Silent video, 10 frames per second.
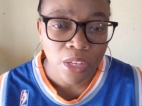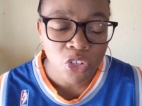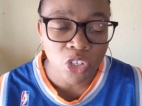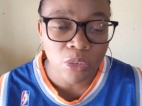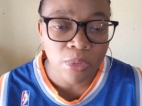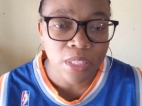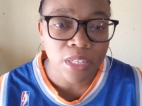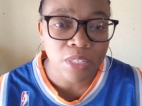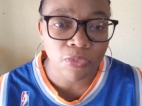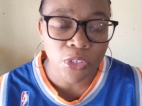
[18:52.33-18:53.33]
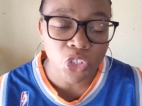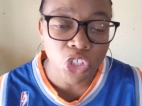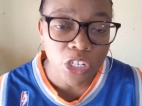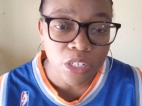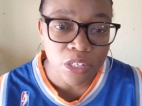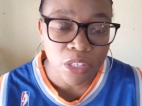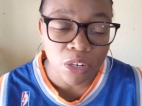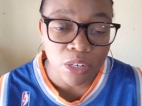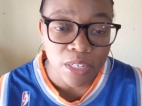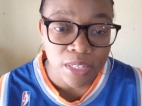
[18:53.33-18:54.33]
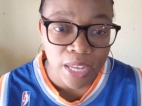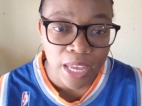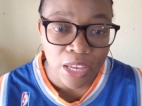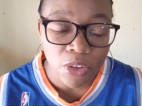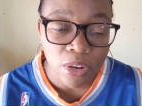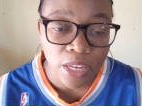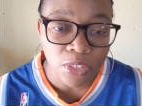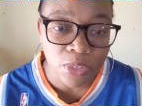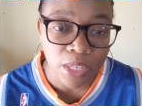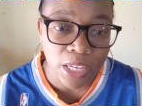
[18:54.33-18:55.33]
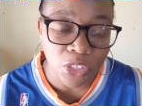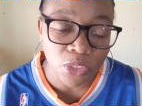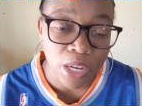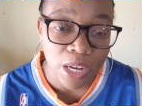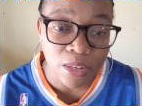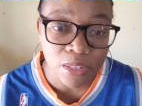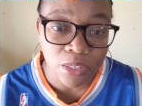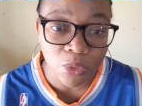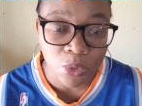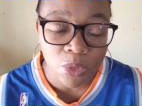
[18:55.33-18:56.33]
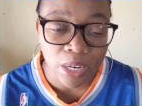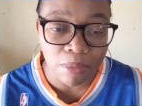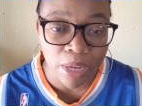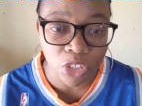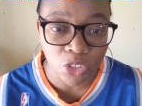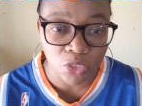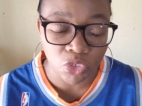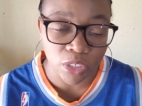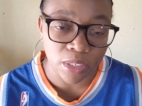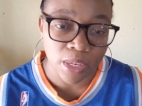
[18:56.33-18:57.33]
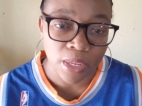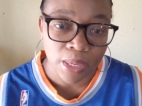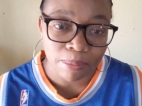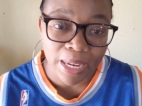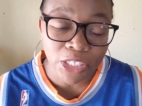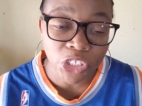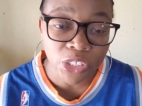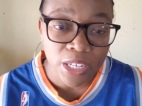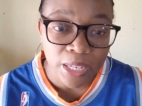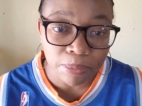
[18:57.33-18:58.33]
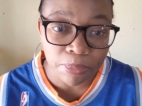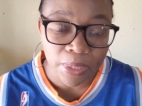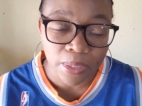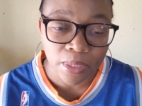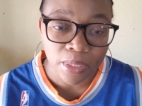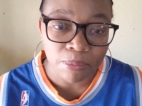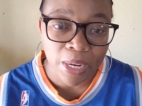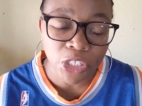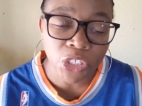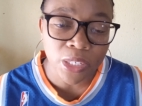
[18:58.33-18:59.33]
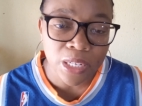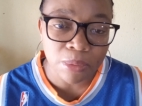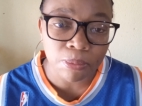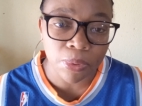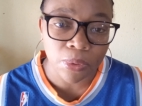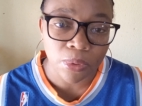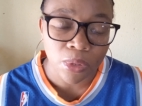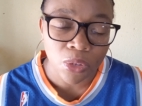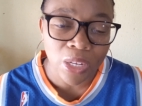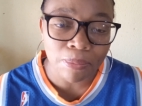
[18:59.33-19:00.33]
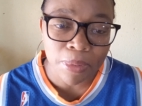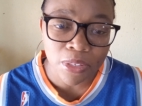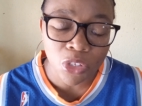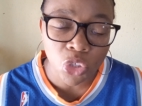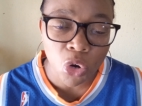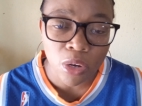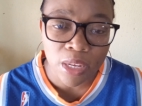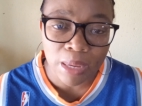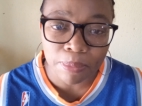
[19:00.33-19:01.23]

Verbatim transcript: So with these first churches, the Lord is saying, you need to get your house in order, my children. My sheep, my sheep, you're busy talking